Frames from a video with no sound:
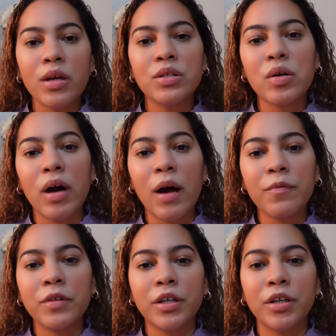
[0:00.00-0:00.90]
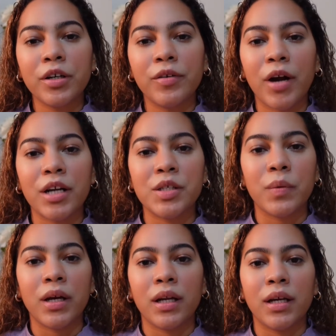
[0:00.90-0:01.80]
So after
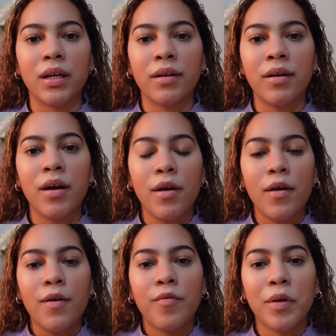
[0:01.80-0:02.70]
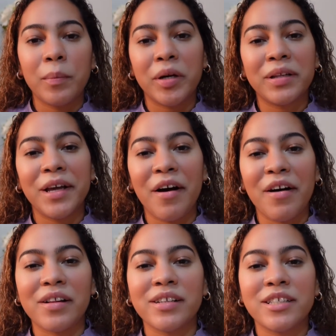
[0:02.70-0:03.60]
graduating from Berkeley
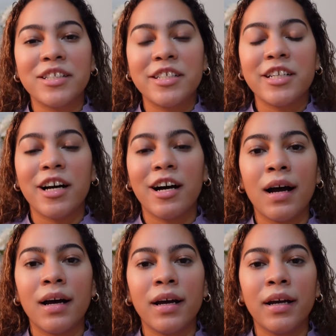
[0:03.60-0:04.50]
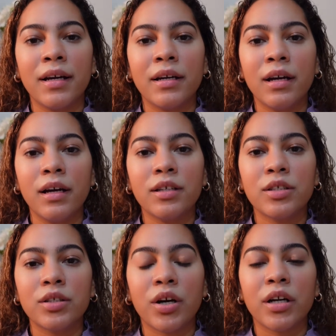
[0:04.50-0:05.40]
College, I
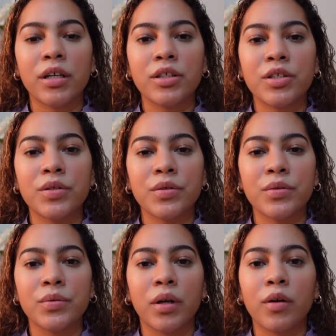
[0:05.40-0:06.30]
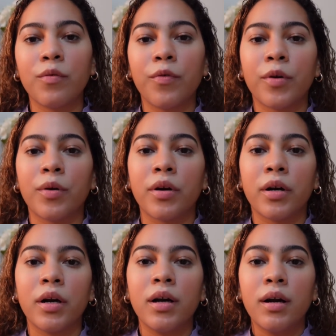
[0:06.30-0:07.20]
started to look
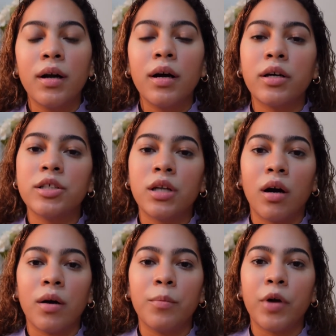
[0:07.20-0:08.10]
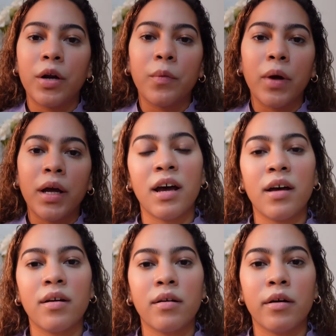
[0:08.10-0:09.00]
for a job right away.
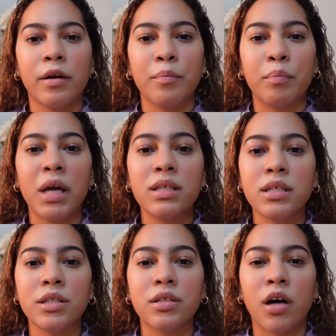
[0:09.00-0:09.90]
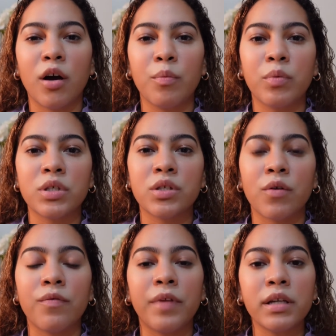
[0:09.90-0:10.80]
That Macy's job was
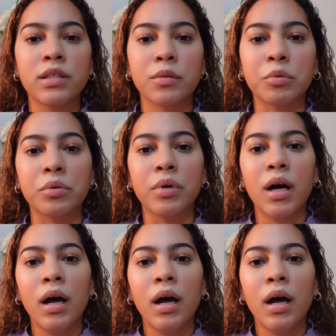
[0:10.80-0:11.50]
so flexible.